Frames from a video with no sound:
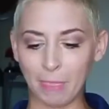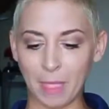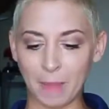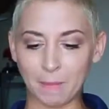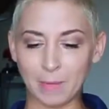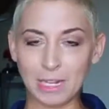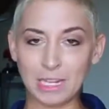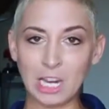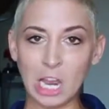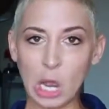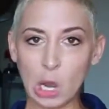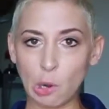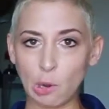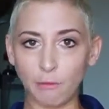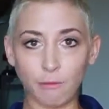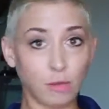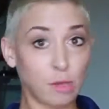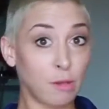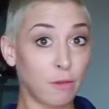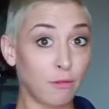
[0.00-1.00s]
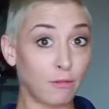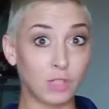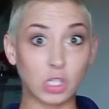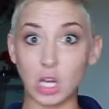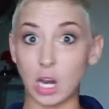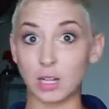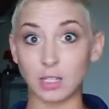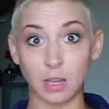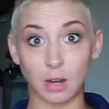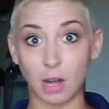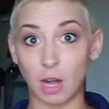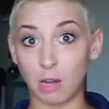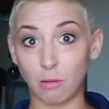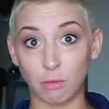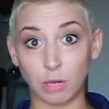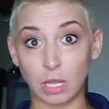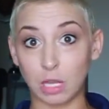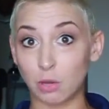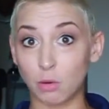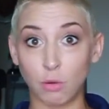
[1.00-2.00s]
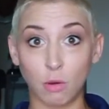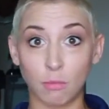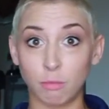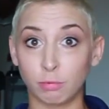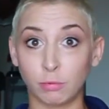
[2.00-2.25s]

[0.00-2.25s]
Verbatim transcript: Let me know if you've checked out any really cool